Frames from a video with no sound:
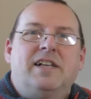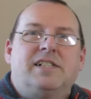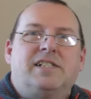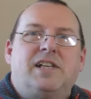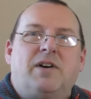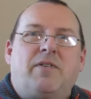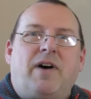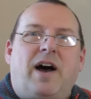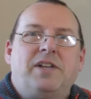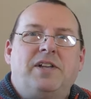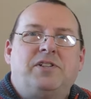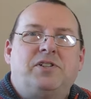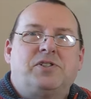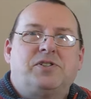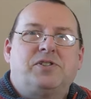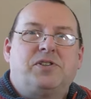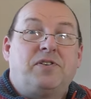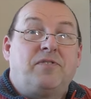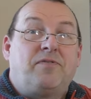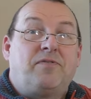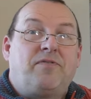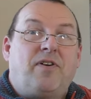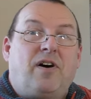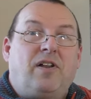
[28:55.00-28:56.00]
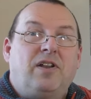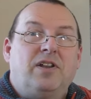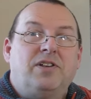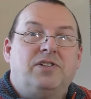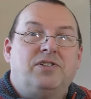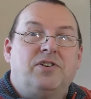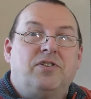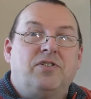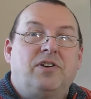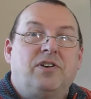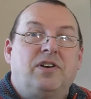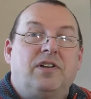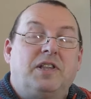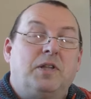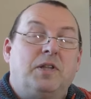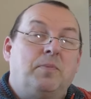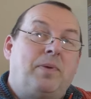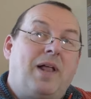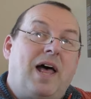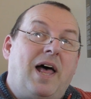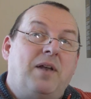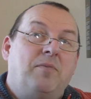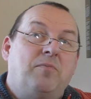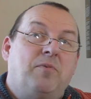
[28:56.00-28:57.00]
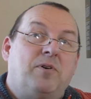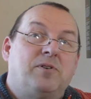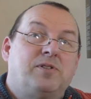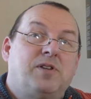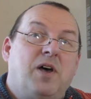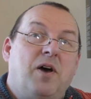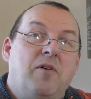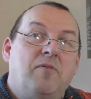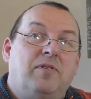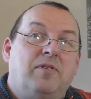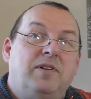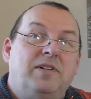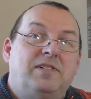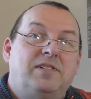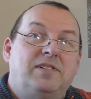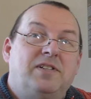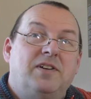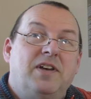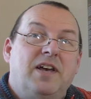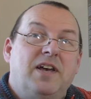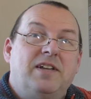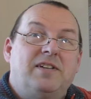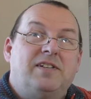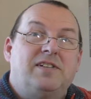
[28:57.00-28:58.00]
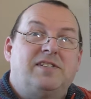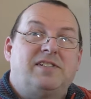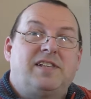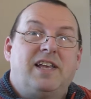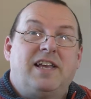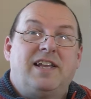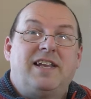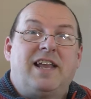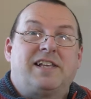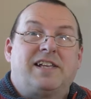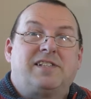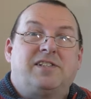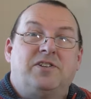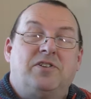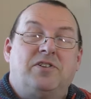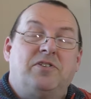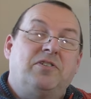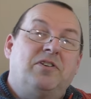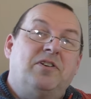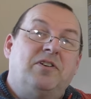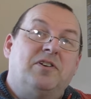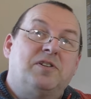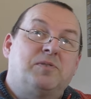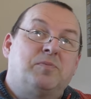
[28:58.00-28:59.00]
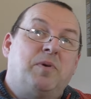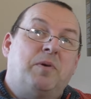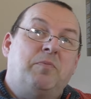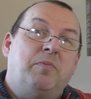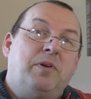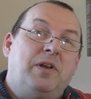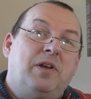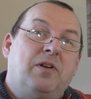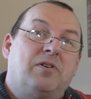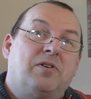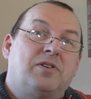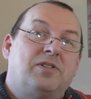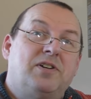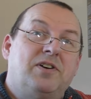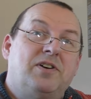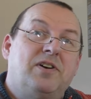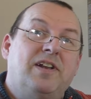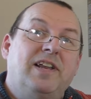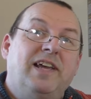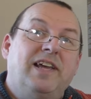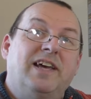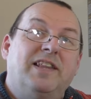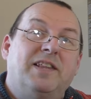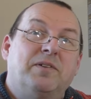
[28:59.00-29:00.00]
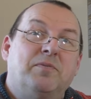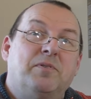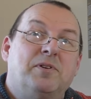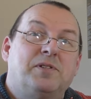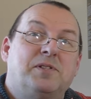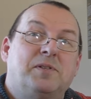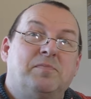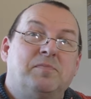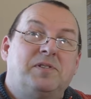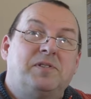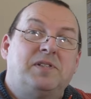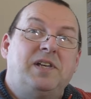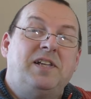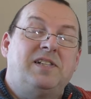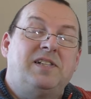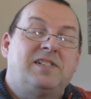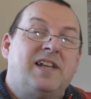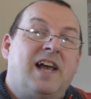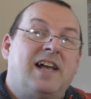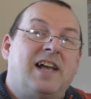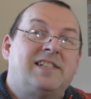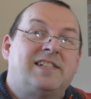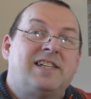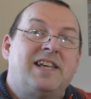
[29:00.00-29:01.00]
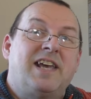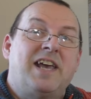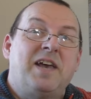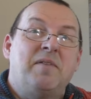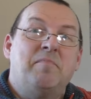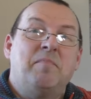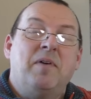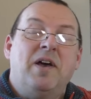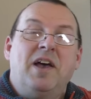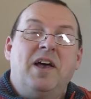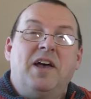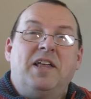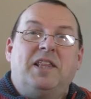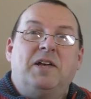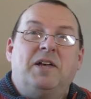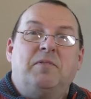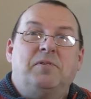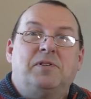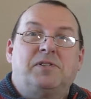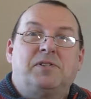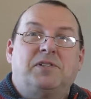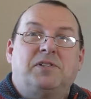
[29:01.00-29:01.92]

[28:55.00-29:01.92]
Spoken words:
So I just sort of followed Duncan. The plan was hopefully to sit next to Duncan, because when we'd looked earlier, there were some seats next to him that were